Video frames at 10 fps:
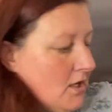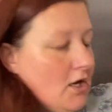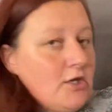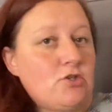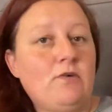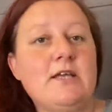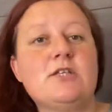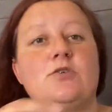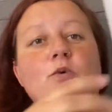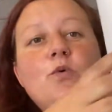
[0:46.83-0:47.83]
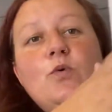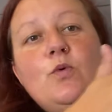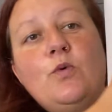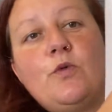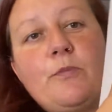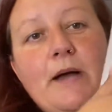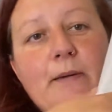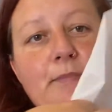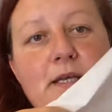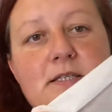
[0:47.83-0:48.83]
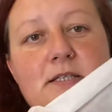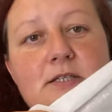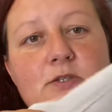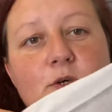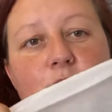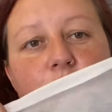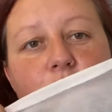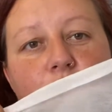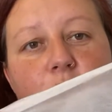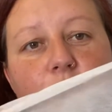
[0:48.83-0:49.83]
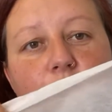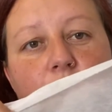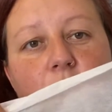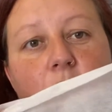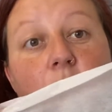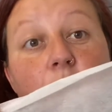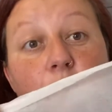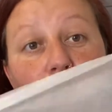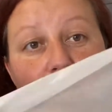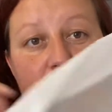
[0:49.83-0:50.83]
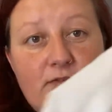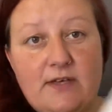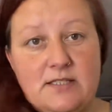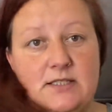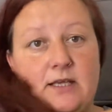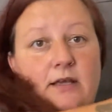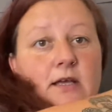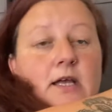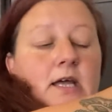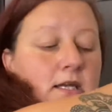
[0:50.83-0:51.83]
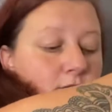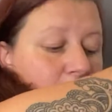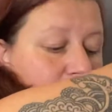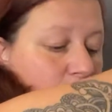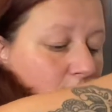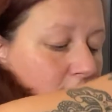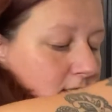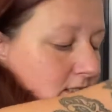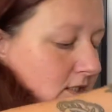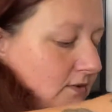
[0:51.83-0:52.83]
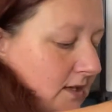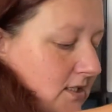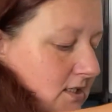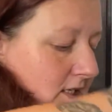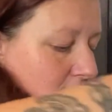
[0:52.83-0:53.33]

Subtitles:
I trace all the pattern pieces onto iron-on interfacing. And the reason why I use interfacing